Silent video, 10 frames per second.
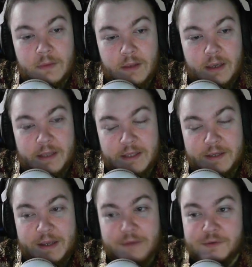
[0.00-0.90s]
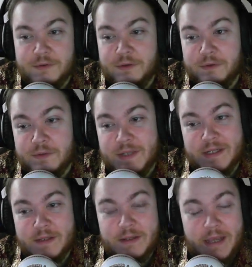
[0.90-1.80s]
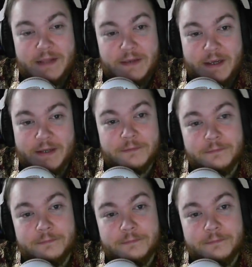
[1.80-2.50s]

encountered the Lieutenant Yan Yan,